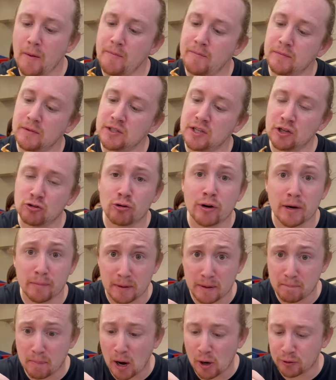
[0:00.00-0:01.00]
It's
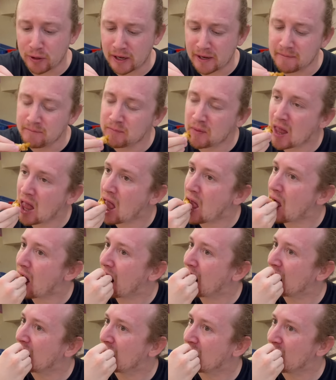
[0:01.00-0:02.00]
incredibly bony.
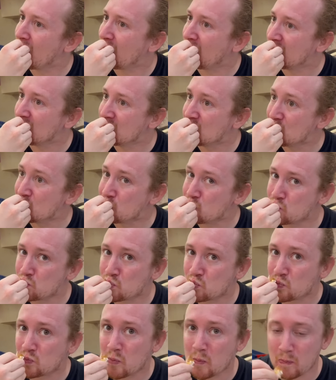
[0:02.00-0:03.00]
The froggy.
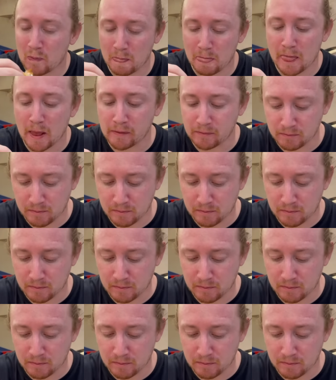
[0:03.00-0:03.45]
Mm.